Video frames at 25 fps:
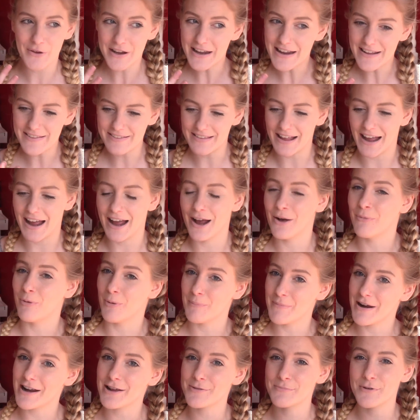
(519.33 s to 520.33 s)
eat there, what
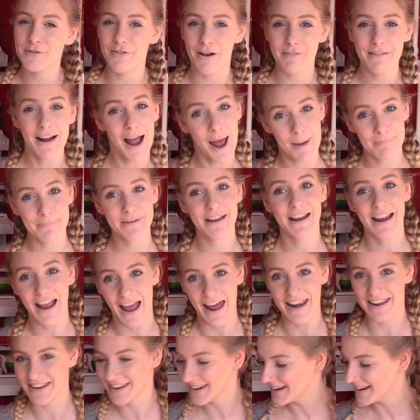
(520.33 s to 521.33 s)
makes me very happy again.